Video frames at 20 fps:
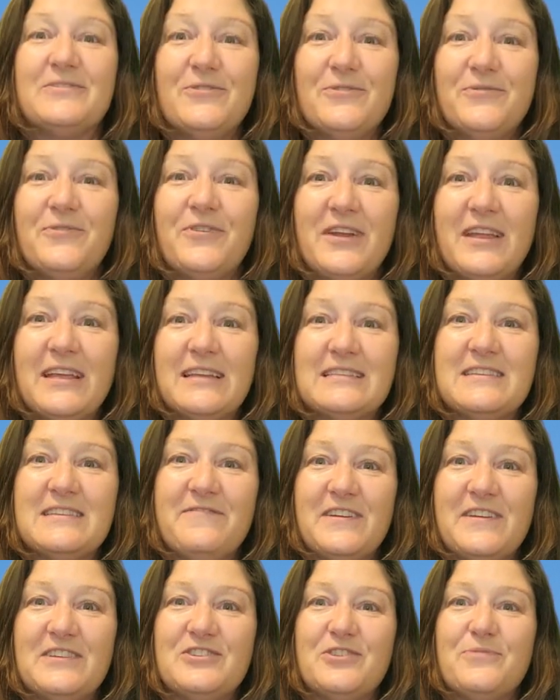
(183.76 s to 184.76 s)
don't forget to
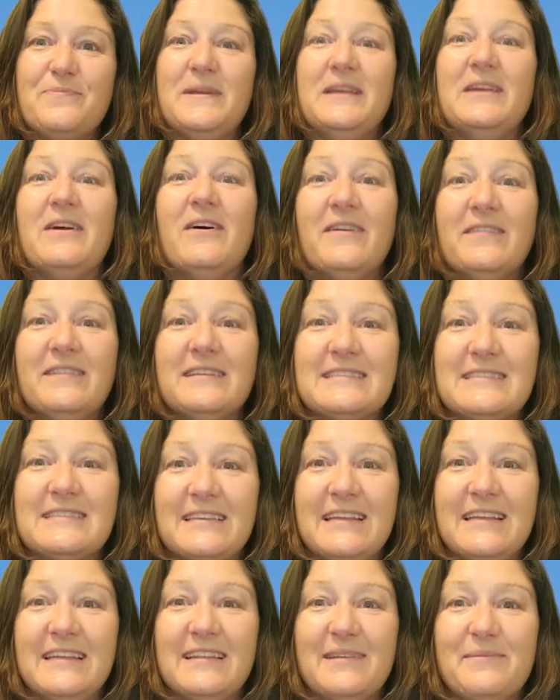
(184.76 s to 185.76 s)
venture beyond the
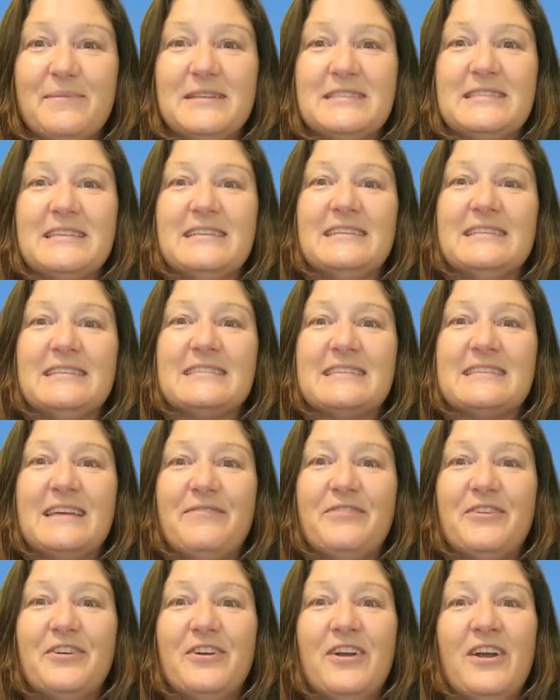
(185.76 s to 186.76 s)
city limits and
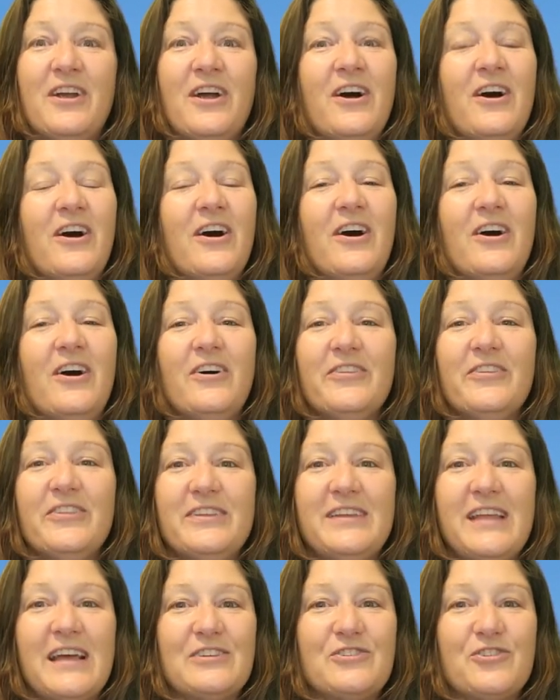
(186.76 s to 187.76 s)
discover all
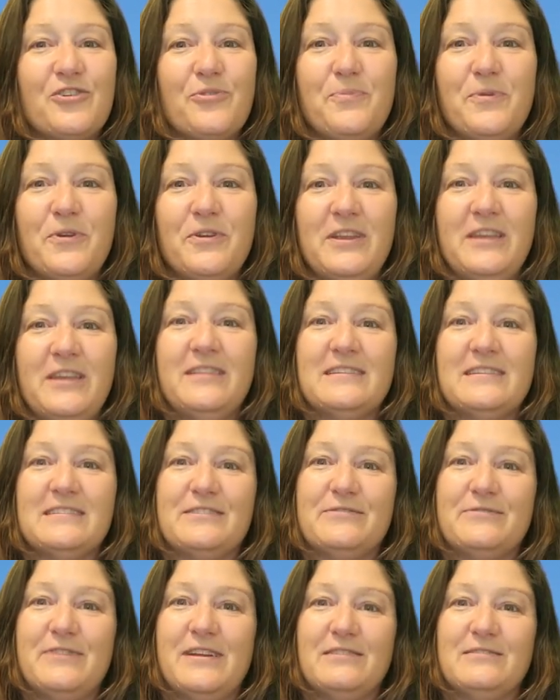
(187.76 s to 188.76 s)
the natural beauty that
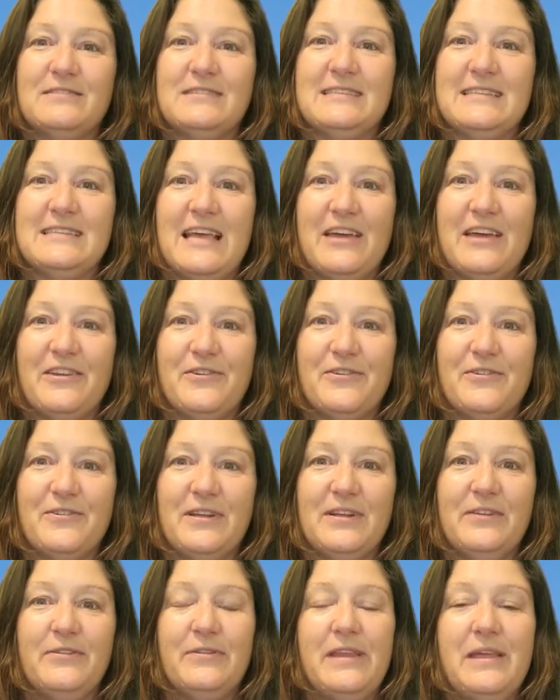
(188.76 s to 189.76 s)
surrounds Seattle,
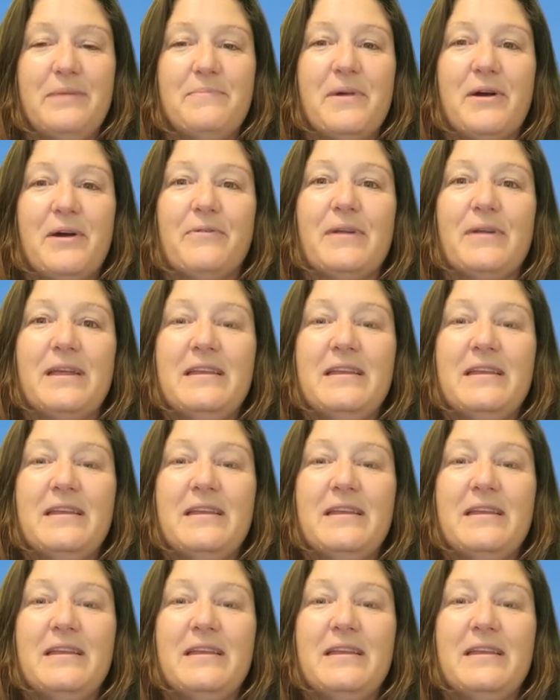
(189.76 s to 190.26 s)
including Mount